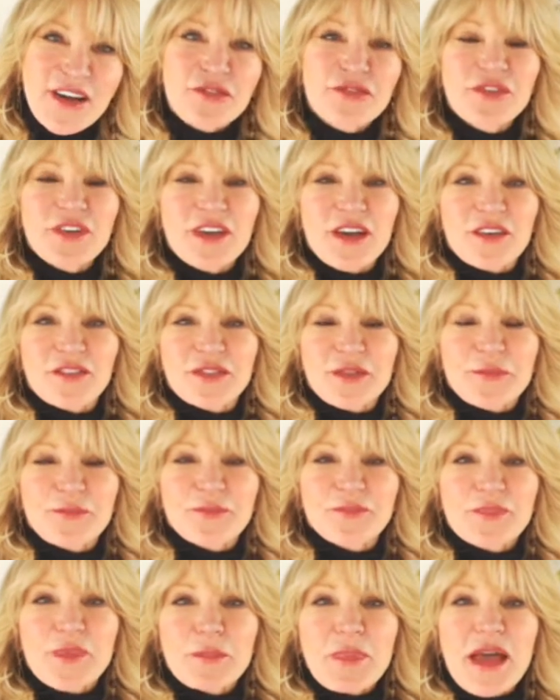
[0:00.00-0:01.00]
Fifth,
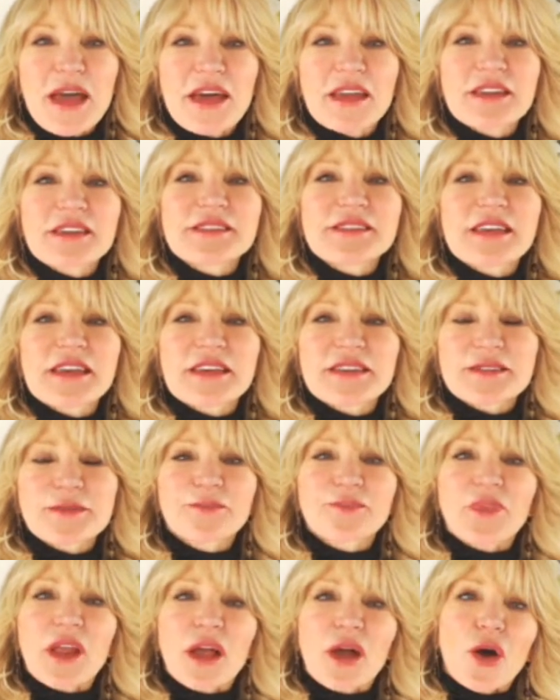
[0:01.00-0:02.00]
Panas says,
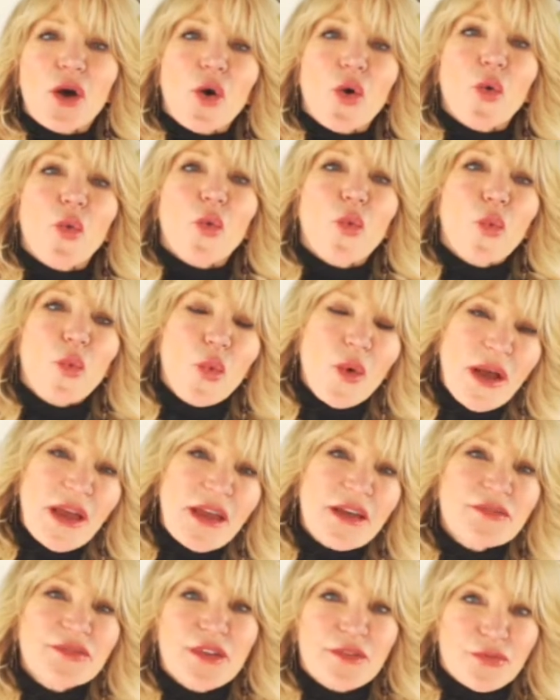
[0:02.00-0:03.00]

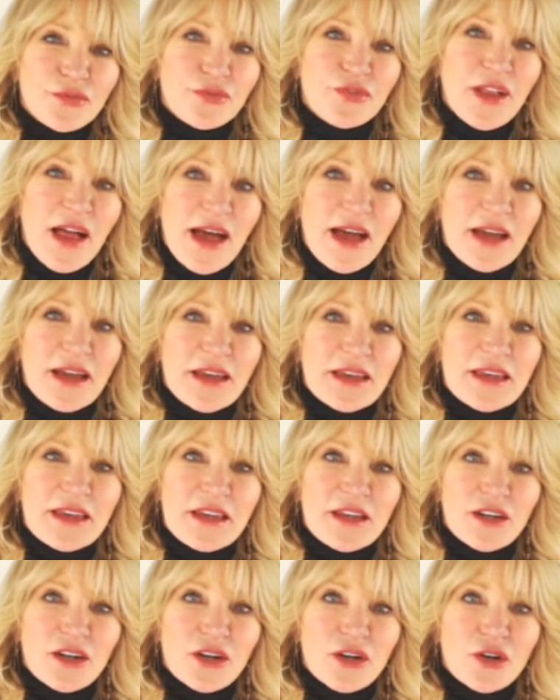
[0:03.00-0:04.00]
wave the flag
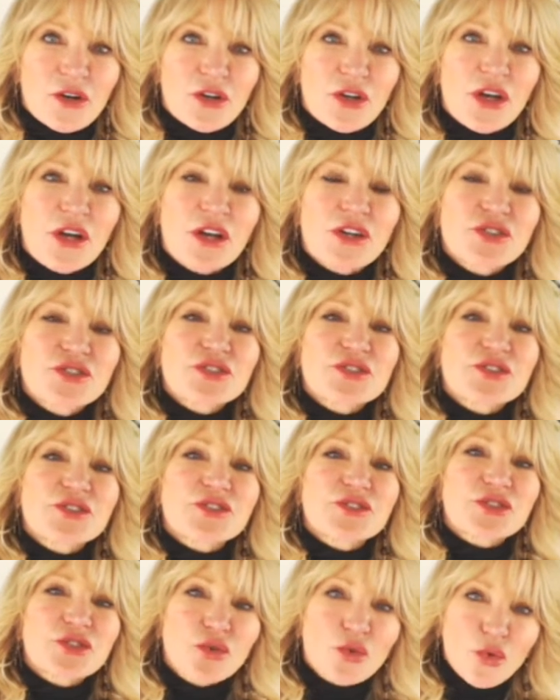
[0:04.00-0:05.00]
here.
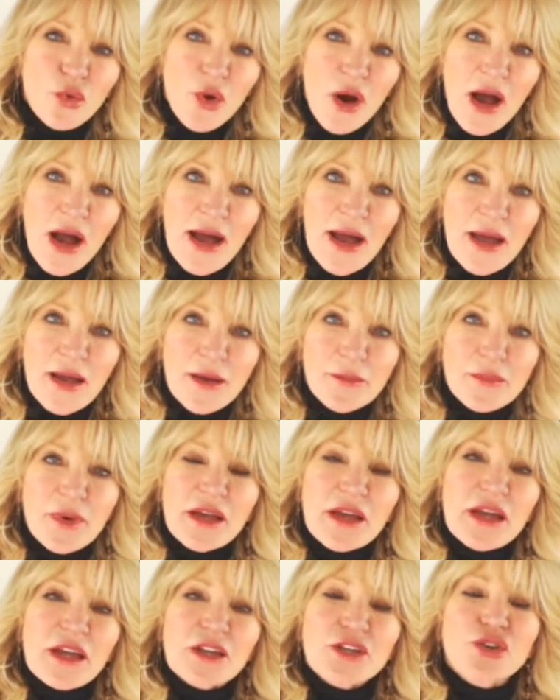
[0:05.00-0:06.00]
Describe
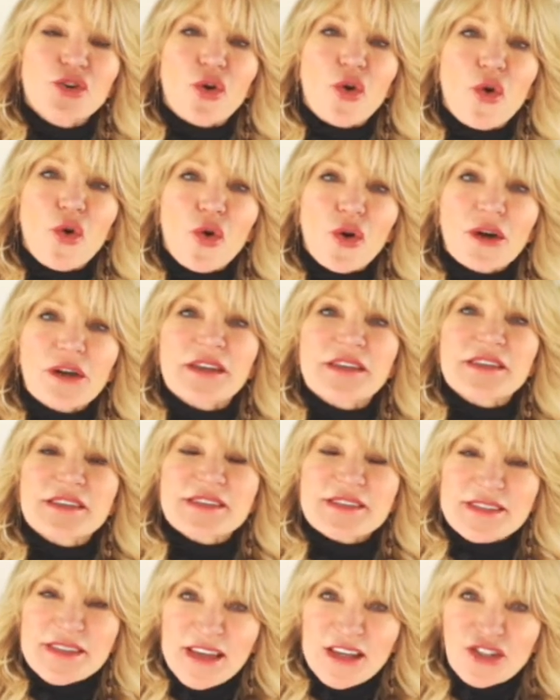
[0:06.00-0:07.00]
your
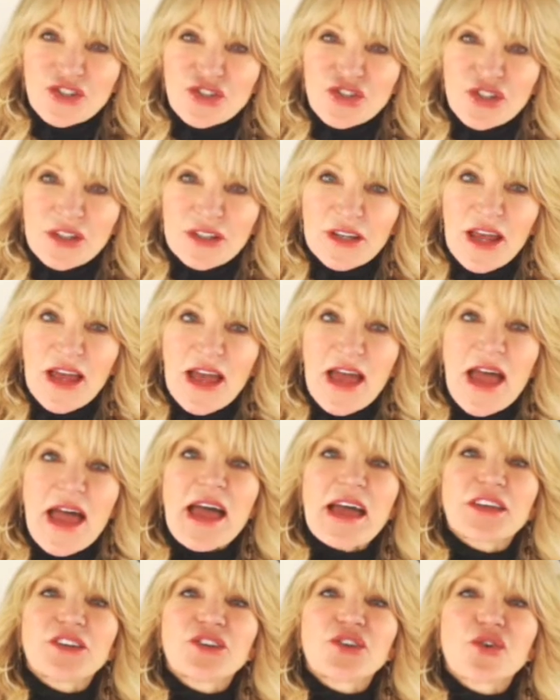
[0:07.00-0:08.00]
organization
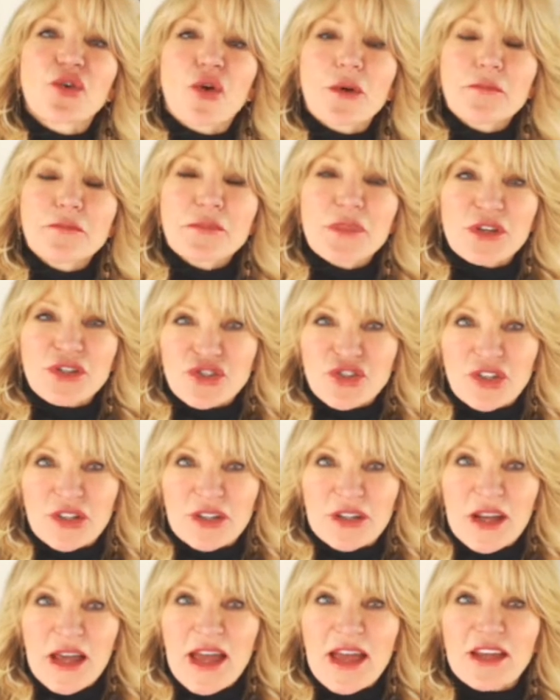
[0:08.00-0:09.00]
and your
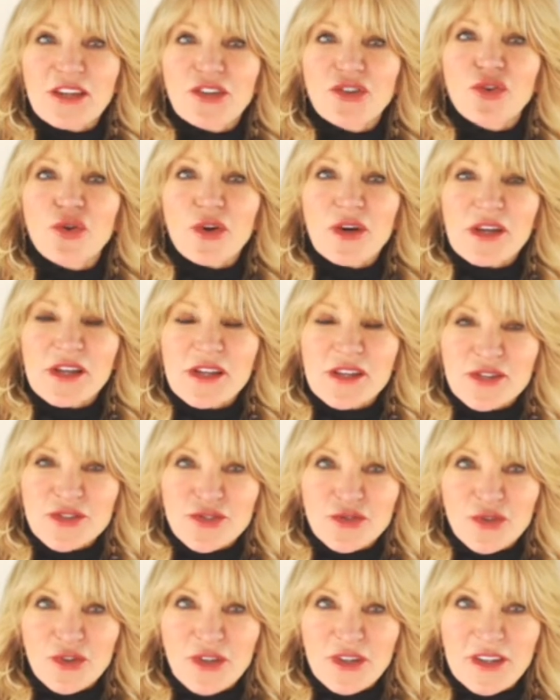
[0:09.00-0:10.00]
mission and your
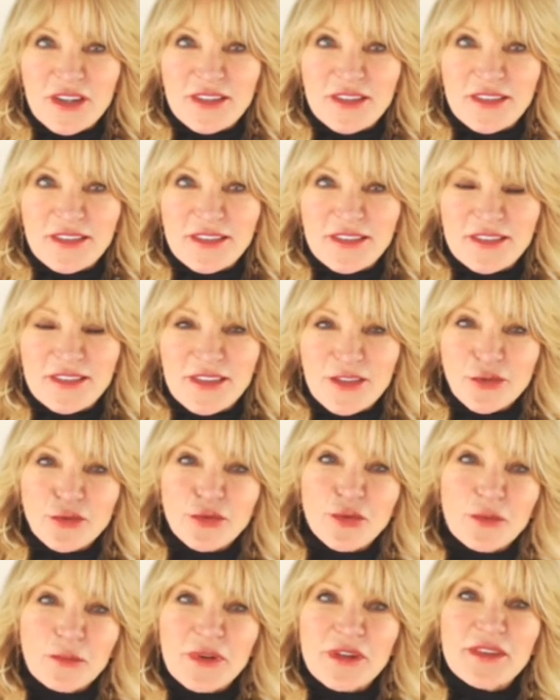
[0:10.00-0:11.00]
history. This
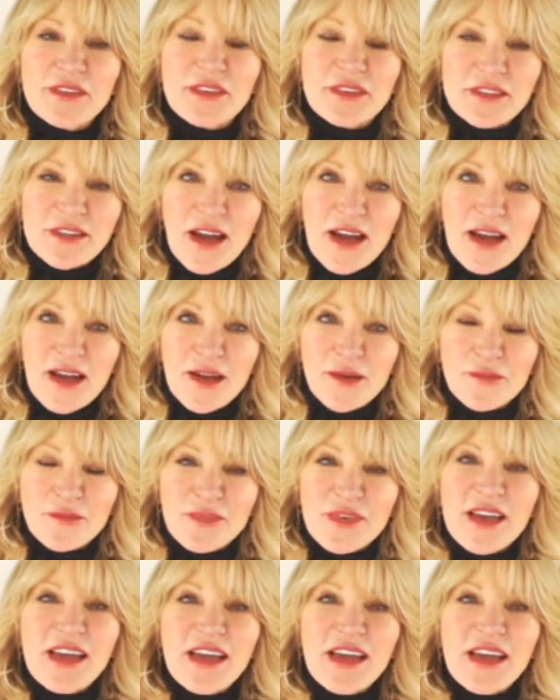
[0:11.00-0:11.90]
would be the time.